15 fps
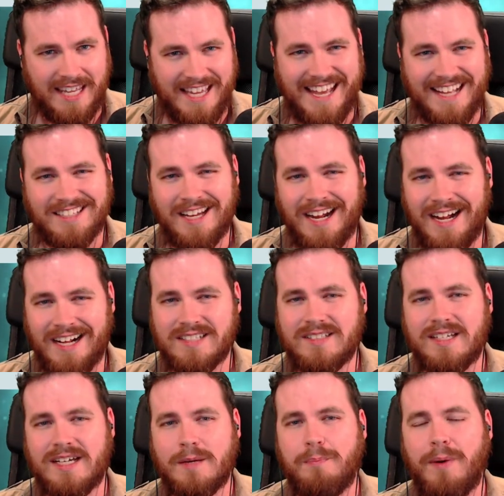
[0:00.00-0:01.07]
a
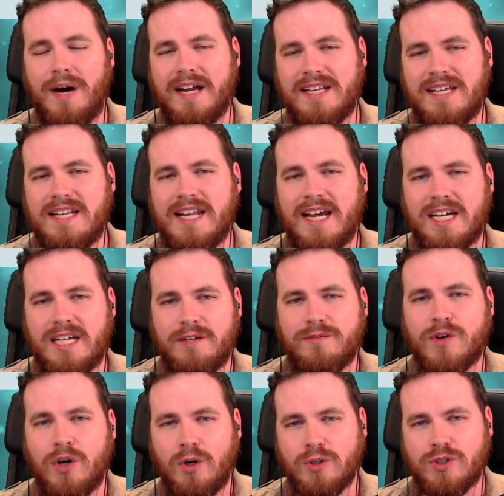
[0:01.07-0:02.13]
toxic body negative
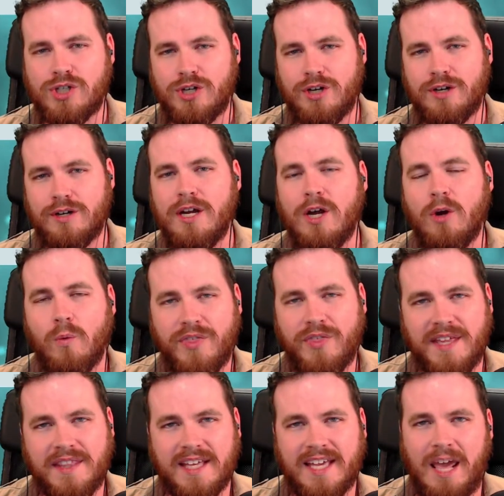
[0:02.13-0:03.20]
culture
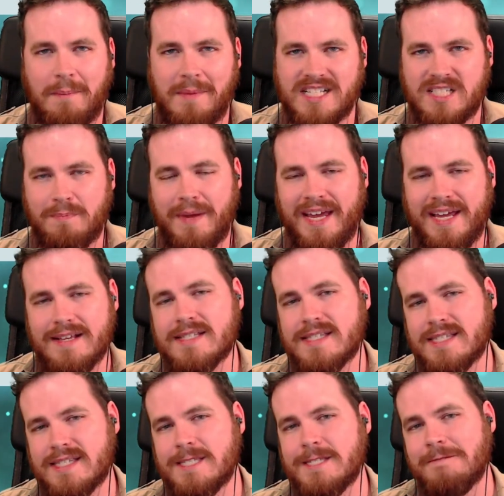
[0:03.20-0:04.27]
within the gaming
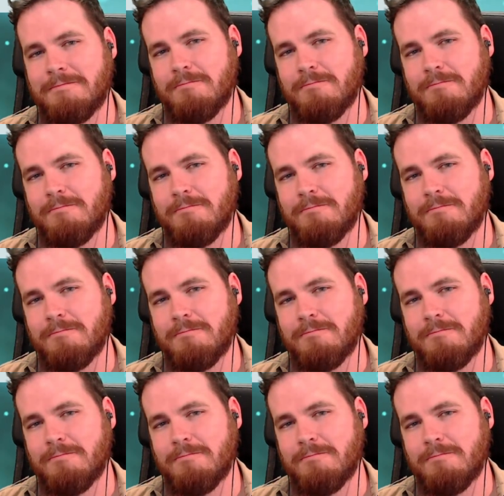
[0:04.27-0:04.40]
space.